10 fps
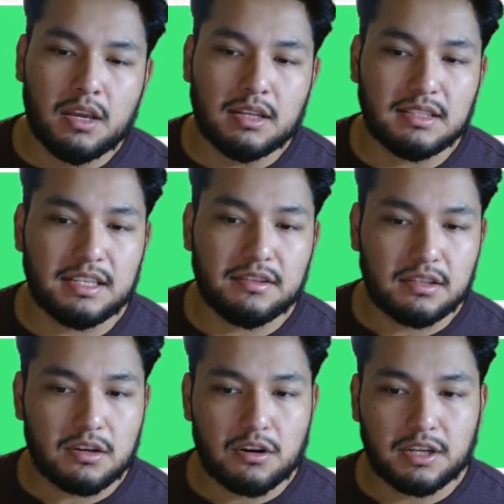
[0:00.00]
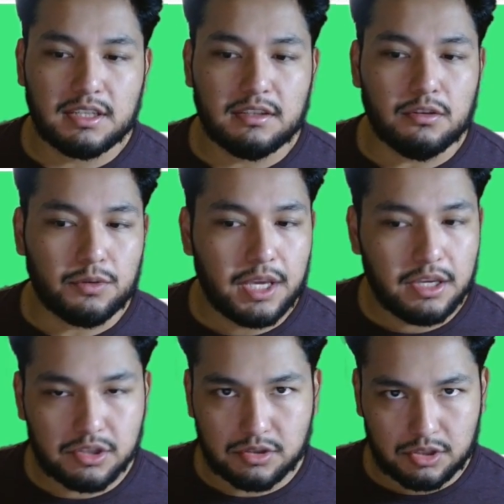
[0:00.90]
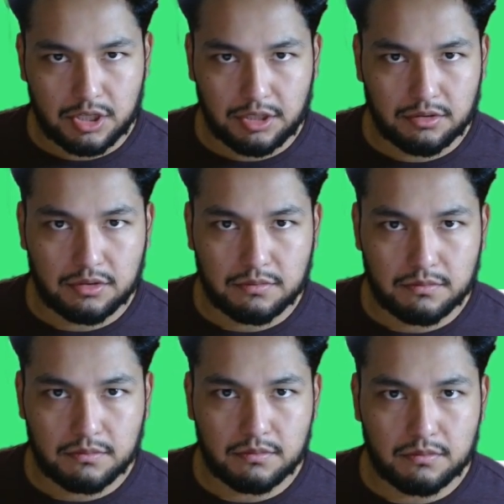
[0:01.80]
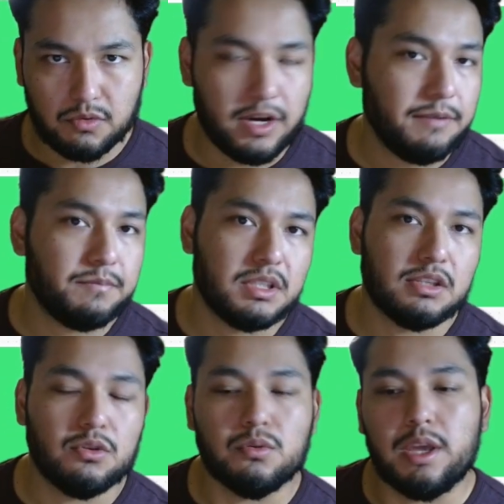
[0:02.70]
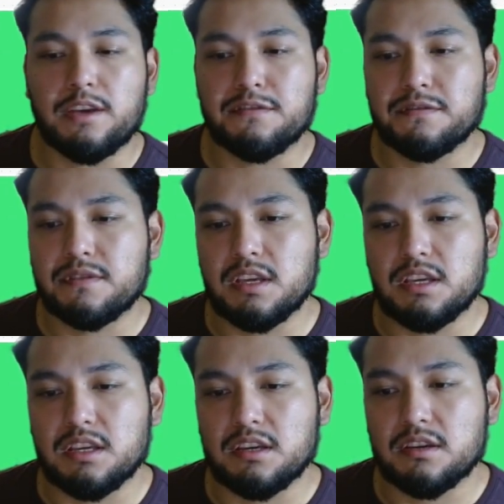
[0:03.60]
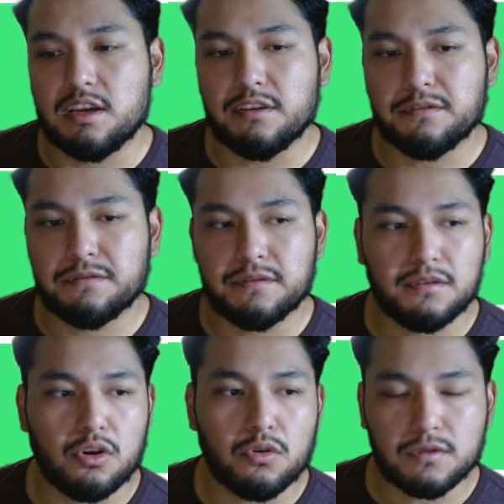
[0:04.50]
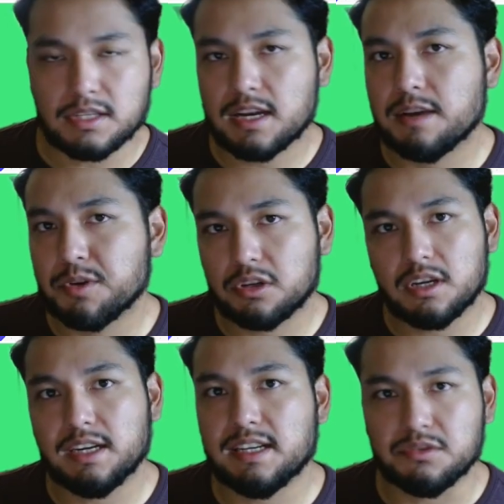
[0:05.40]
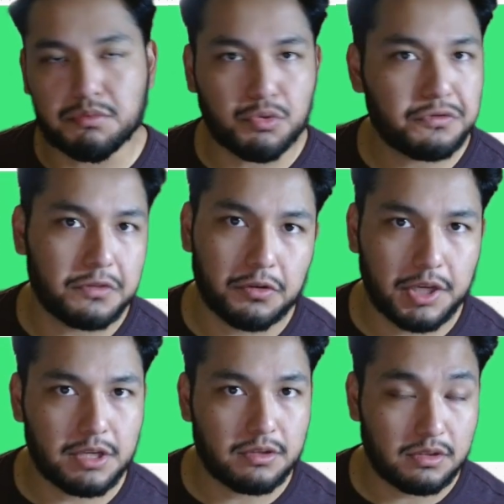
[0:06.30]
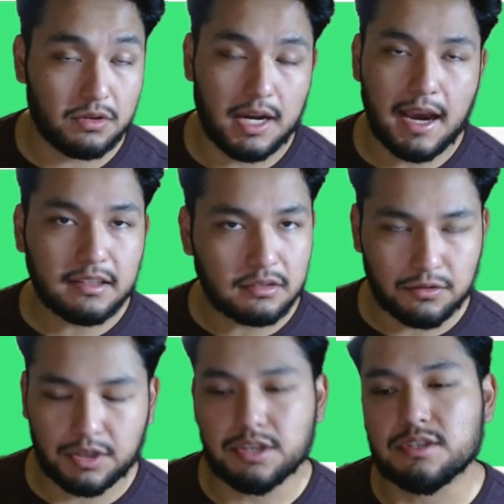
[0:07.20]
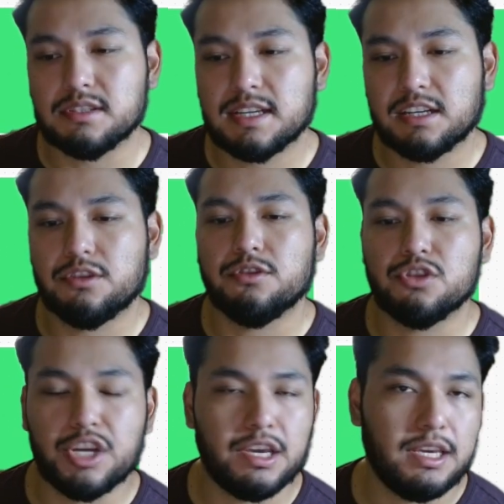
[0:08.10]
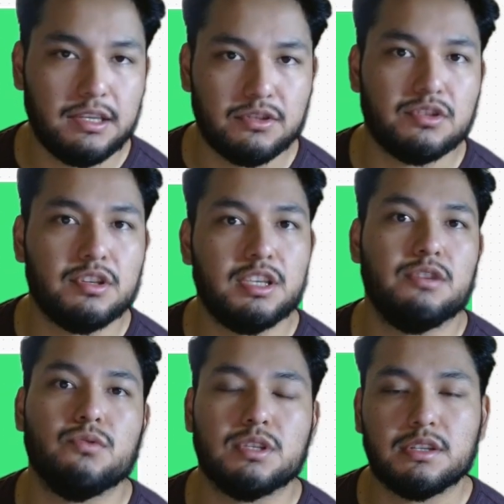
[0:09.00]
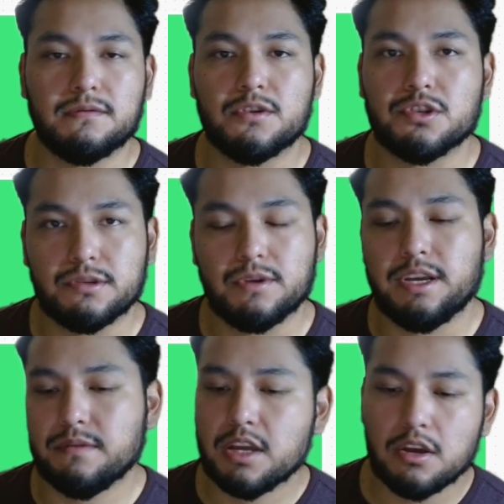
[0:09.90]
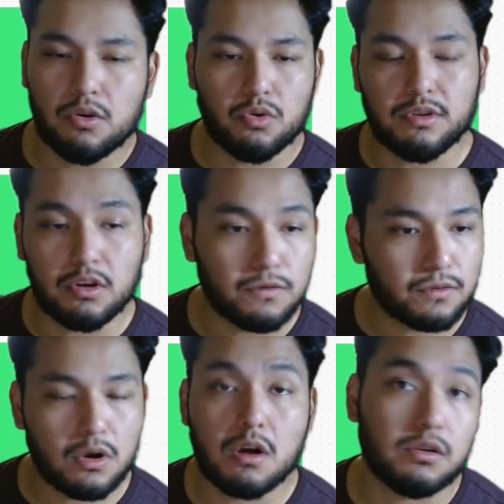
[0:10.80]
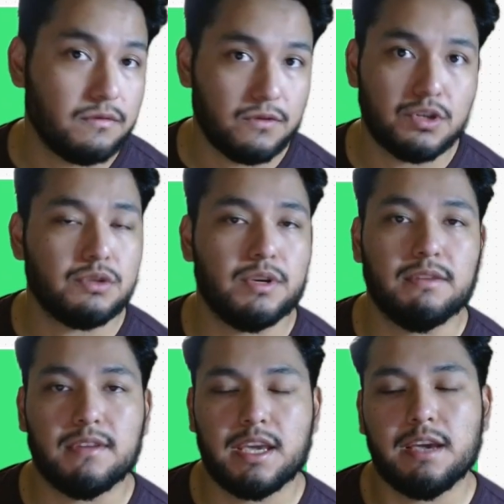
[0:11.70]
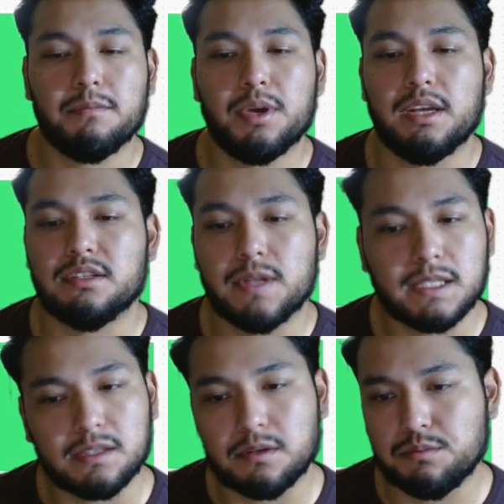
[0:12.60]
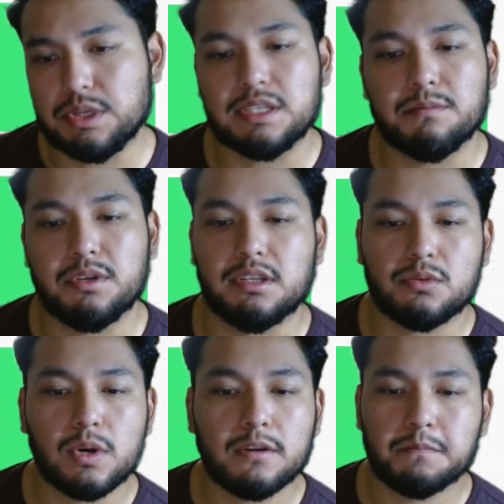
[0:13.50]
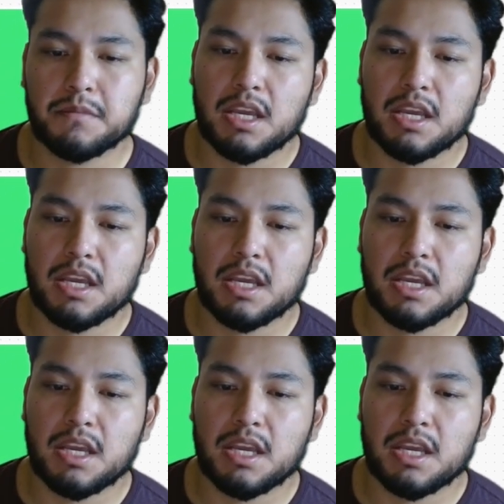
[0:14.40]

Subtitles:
Did the targeted locations change? right? So if over time your client has removed locations or added locations, that could change the keyword's conversion rate or the overall conversion rate of the campaign. So that could be something as well.